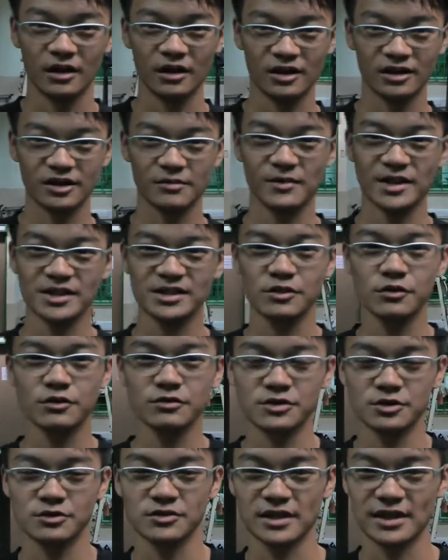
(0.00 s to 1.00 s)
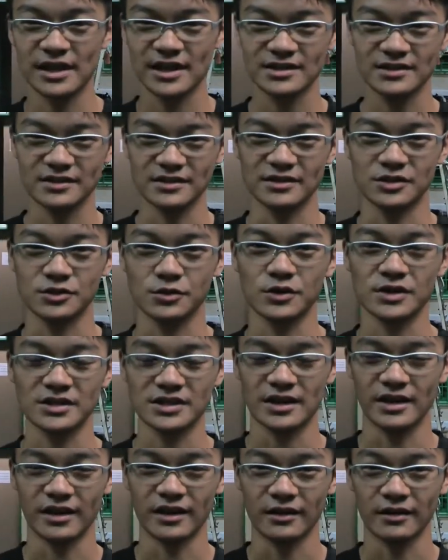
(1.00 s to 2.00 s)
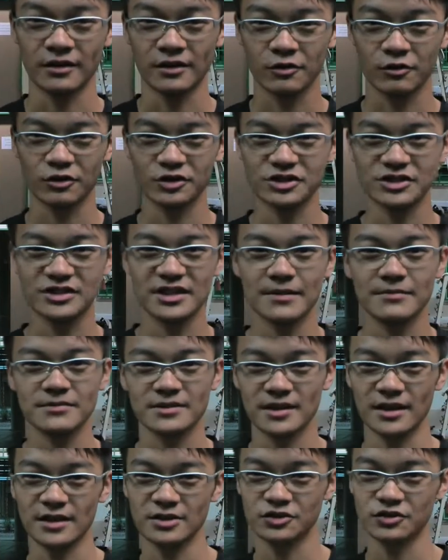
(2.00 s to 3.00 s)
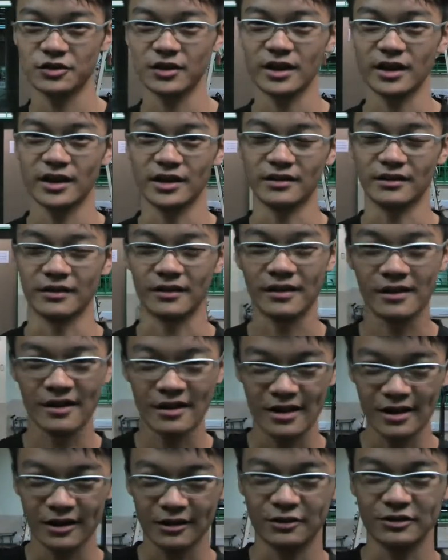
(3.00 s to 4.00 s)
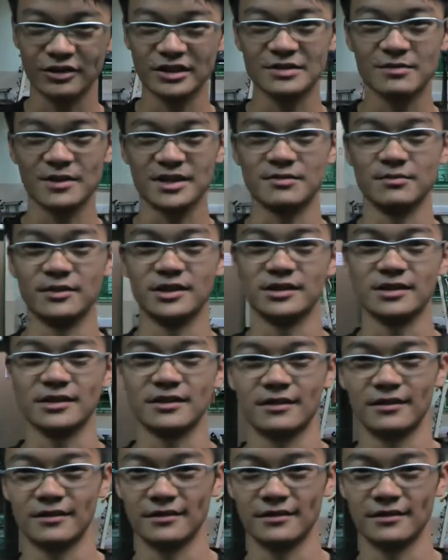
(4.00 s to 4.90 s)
The muscle groups utilized in the squats are quadriceps, hamstring, and gluteus maximus.